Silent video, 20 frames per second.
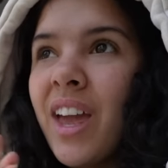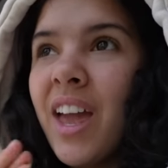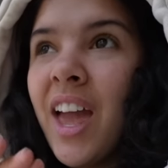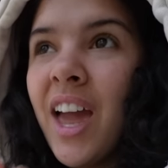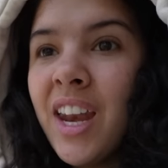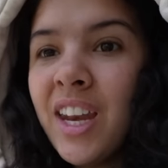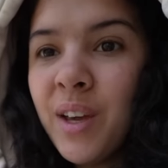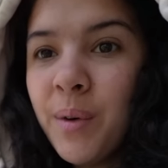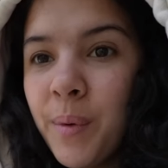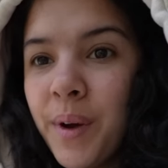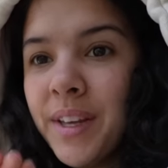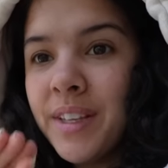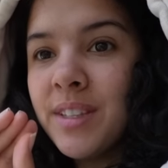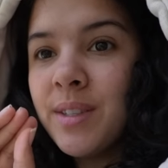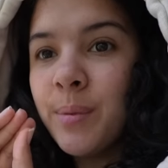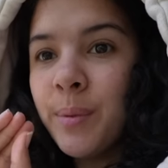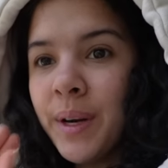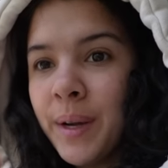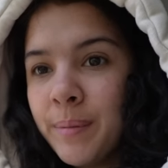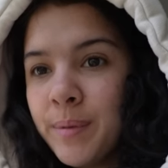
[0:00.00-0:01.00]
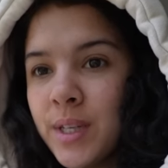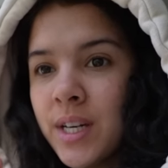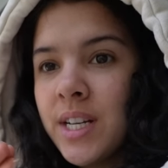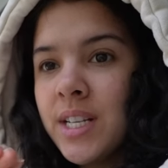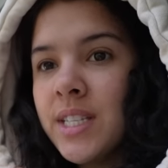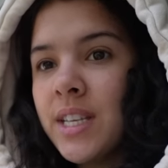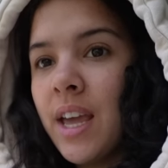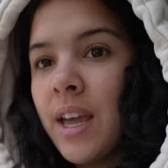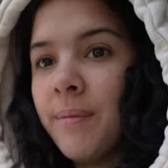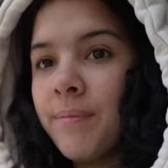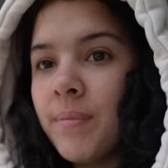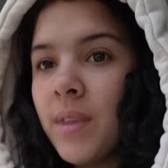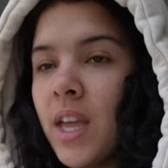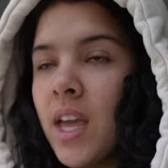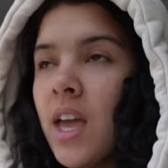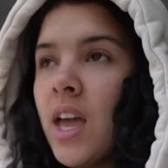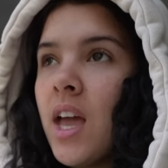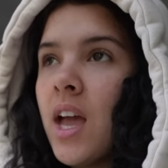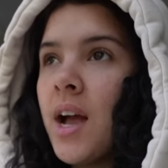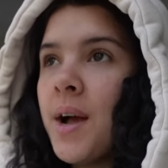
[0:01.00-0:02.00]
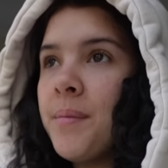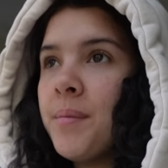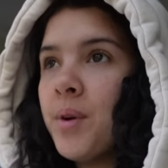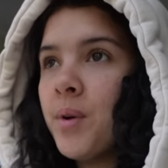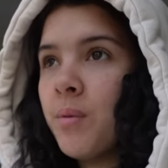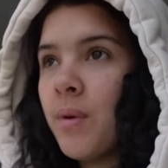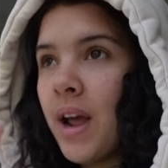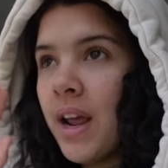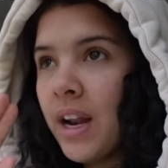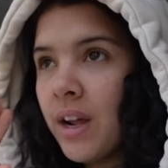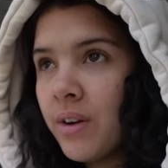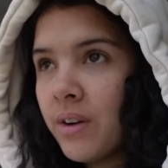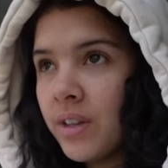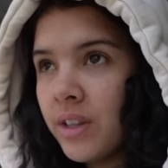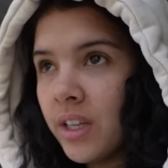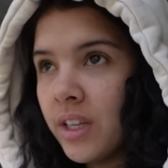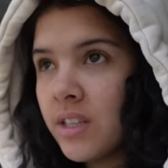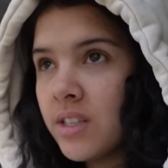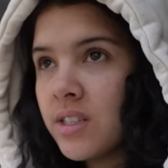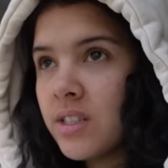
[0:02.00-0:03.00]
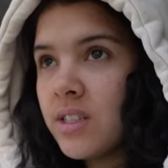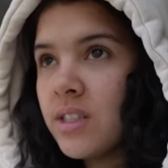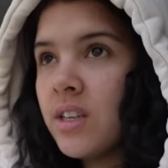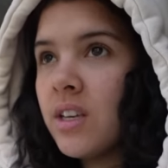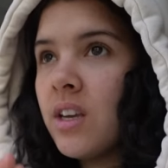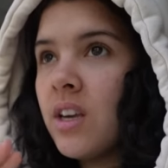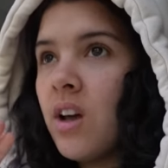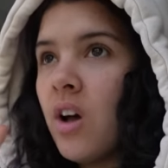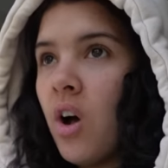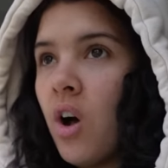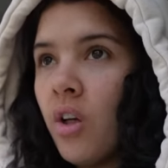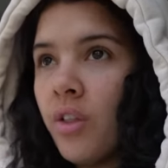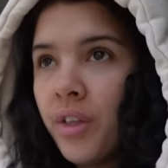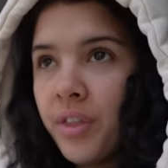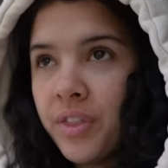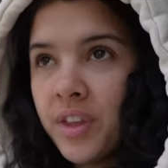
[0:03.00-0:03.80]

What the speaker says: anyways, what I'm trying to say, I'm gonna write out a list, all the